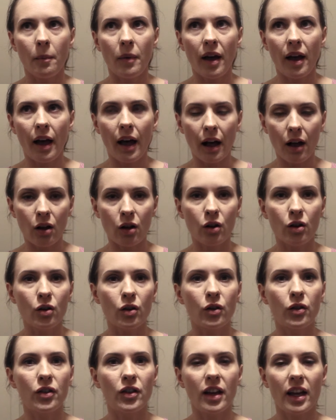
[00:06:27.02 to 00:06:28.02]

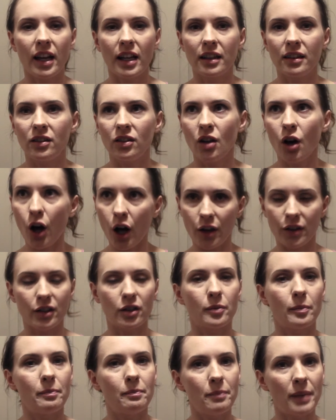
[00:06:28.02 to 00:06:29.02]
health and
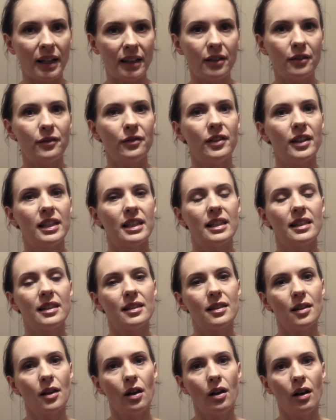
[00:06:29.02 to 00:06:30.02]
other
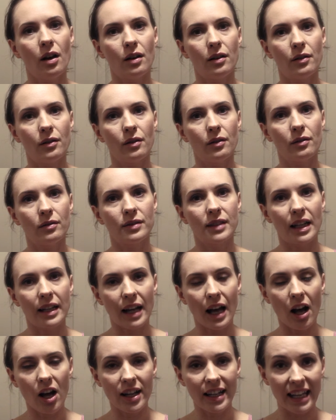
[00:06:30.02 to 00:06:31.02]
benefits
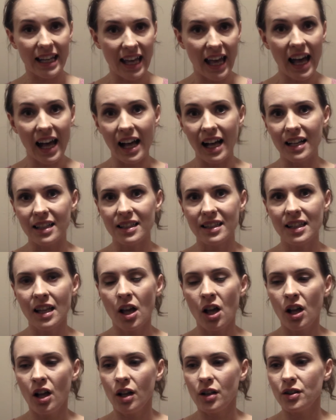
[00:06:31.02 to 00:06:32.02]
that honey has.
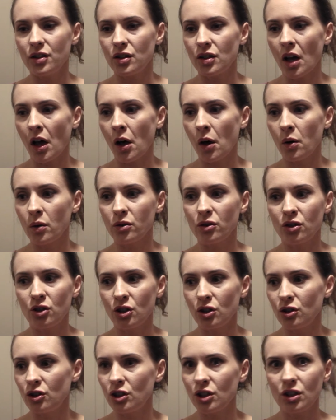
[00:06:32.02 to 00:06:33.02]
So
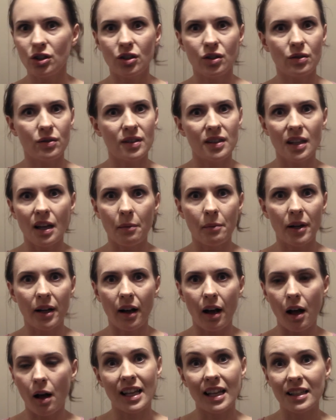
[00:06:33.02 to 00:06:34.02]
just to sum it
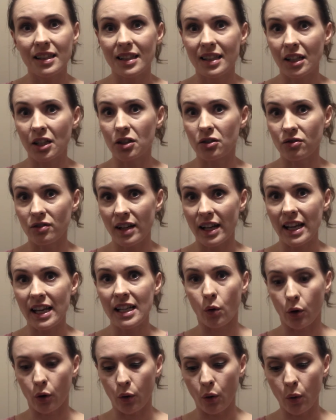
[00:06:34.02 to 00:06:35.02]
up, it's a
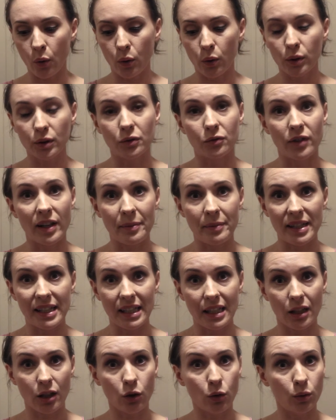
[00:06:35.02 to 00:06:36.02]
great cold
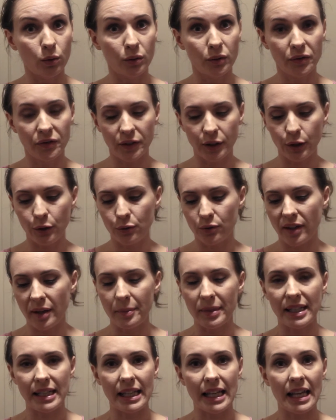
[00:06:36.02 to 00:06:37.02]
remedy, cold flu
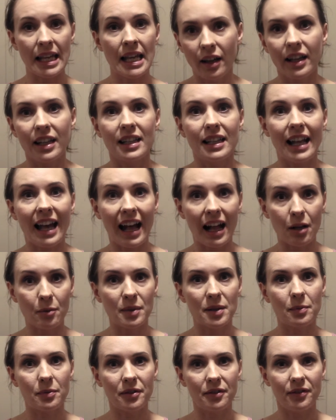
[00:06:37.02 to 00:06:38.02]
remedy. It
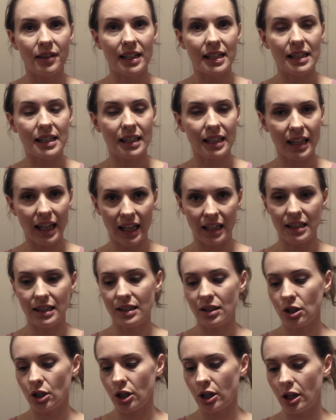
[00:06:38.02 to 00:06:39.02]
helps prevent
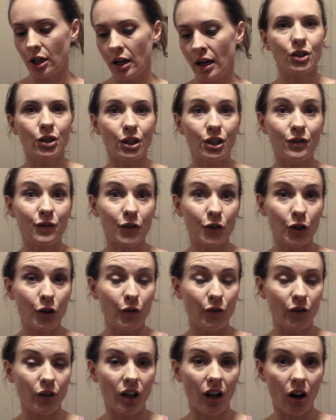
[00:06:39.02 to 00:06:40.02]
cancer. It's good for
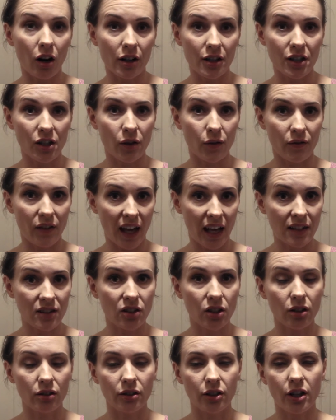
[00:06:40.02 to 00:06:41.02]
your
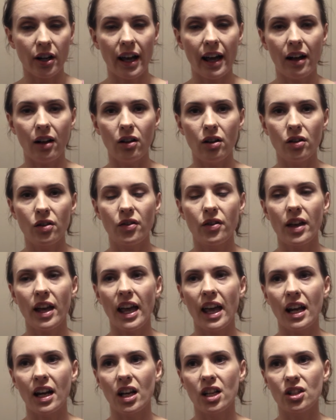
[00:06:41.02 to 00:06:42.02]
cardiovascular health.
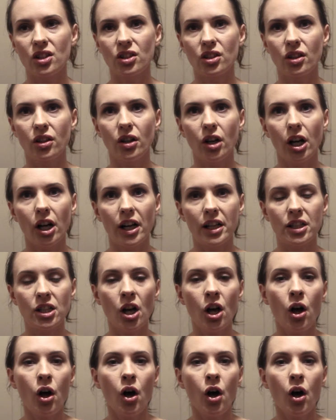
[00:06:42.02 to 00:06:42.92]
It is good